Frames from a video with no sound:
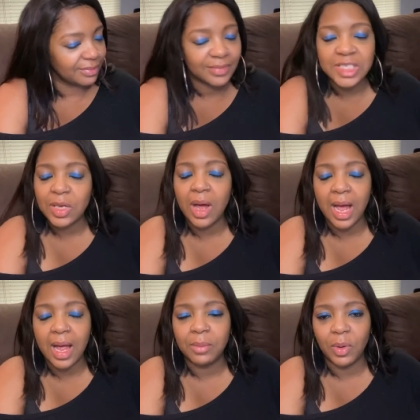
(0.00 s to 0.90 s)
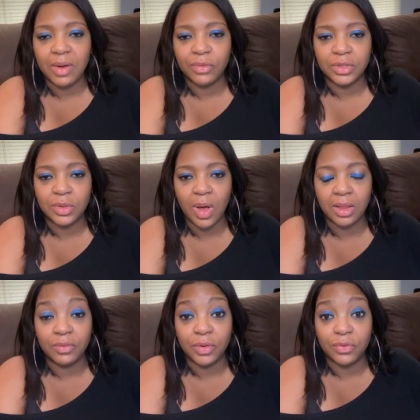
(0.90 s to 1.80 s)
so i am grateful to all
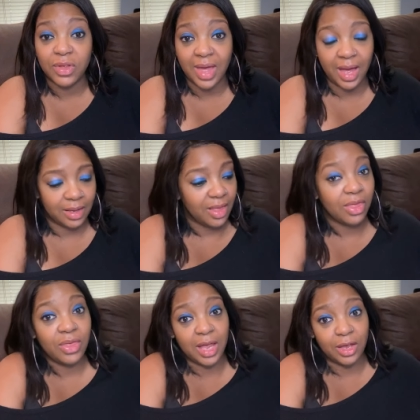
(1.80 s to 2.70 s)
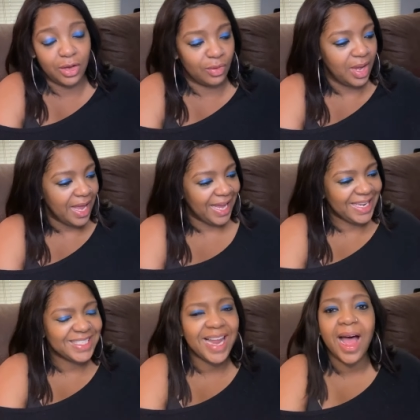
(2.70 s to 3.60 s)
of you for that thank you it
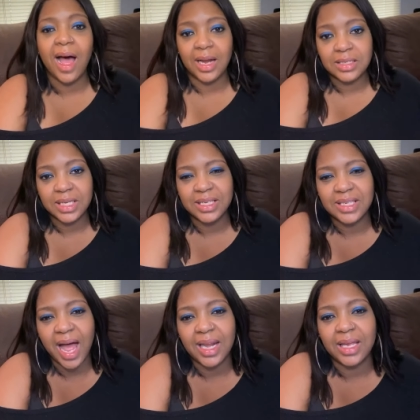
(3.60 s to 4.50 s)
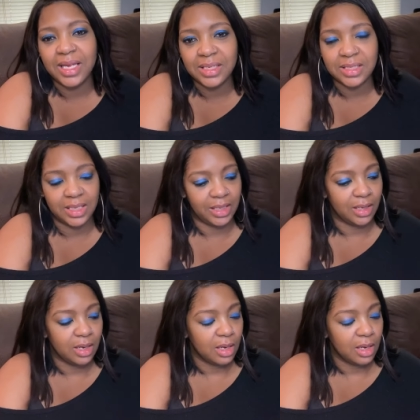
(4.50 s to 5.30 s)
is not honestly it's not easy